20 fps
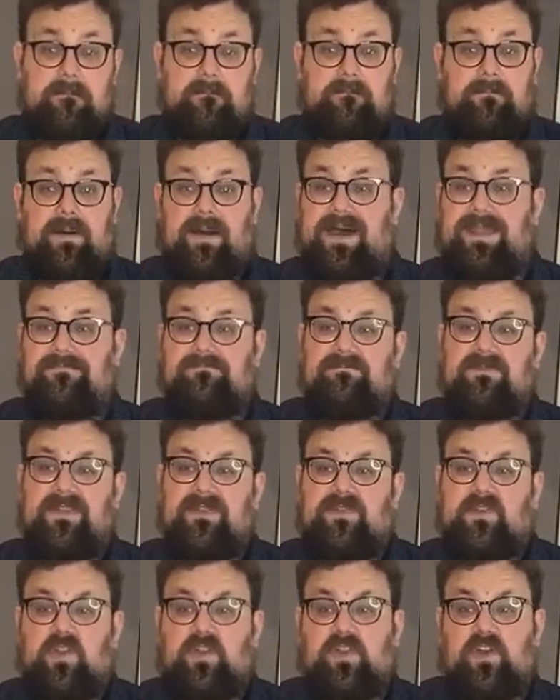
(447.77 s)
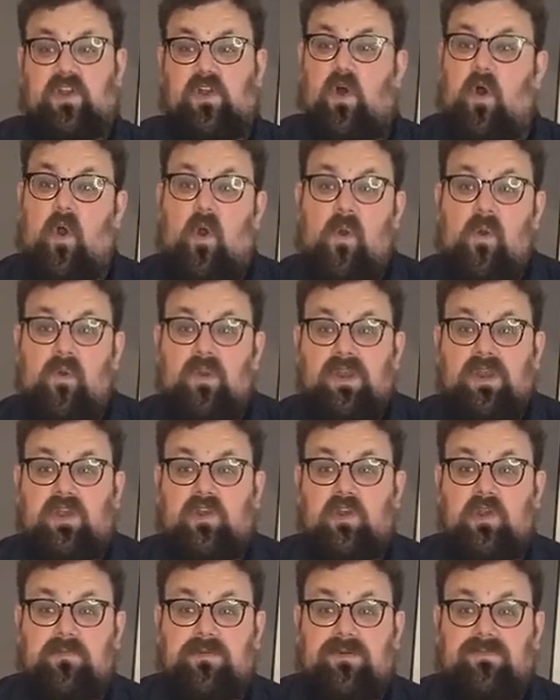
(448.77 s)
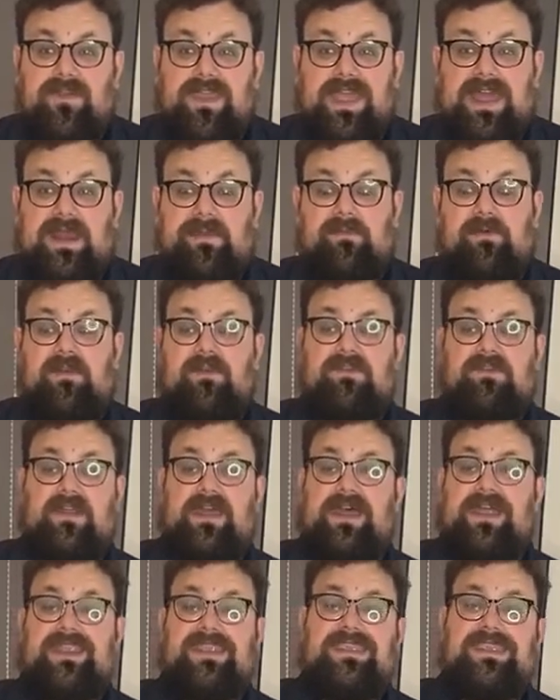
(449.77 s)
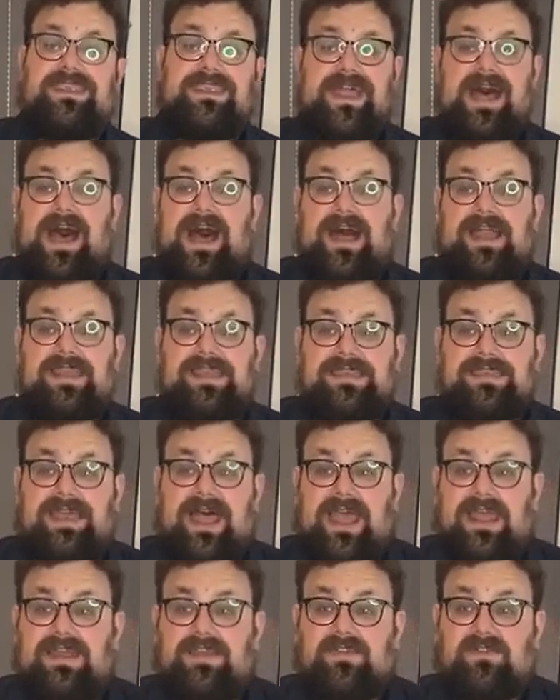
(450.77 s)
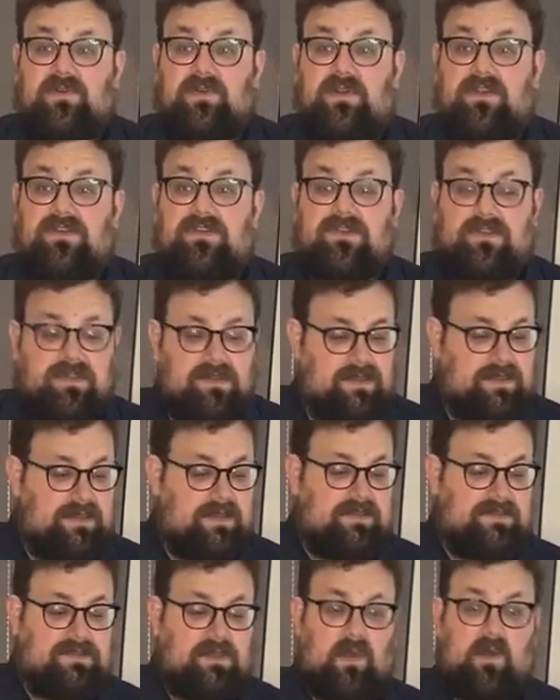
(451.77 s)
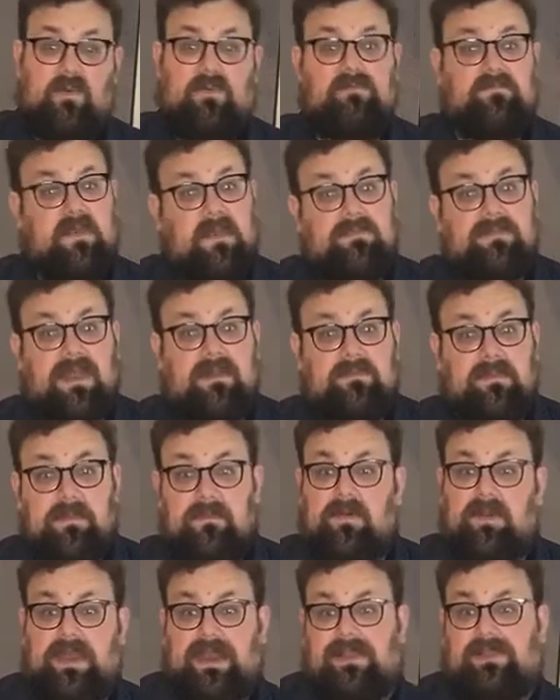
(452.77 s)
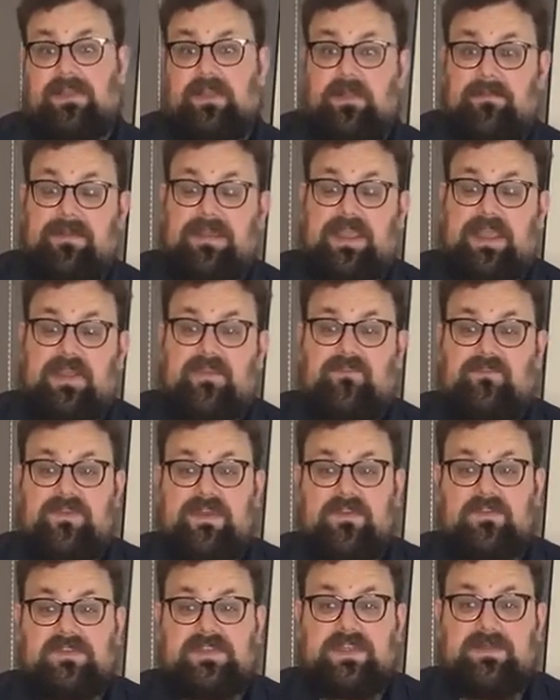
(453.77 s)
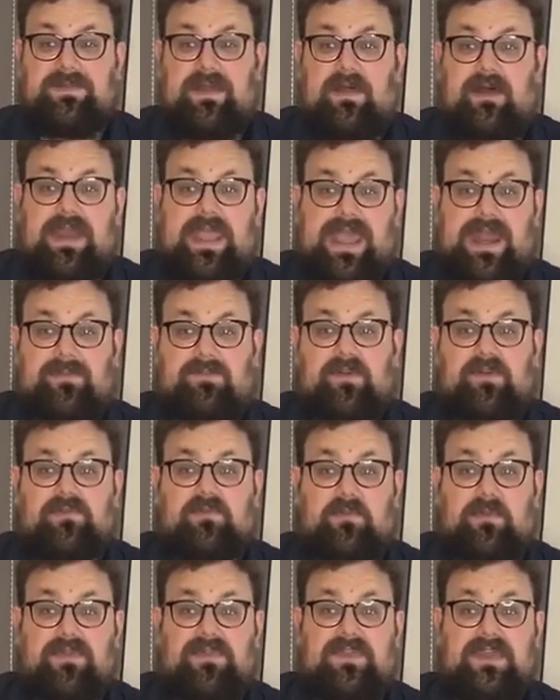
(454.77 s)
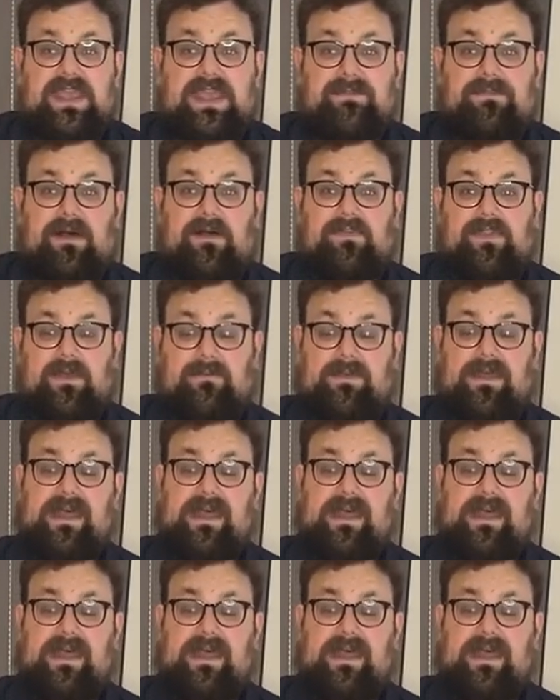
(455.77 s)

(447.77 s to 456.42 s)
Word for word: but they're their own group of animals, not dinosaurs. So sometimes people get a little bit confused about animals when we think about them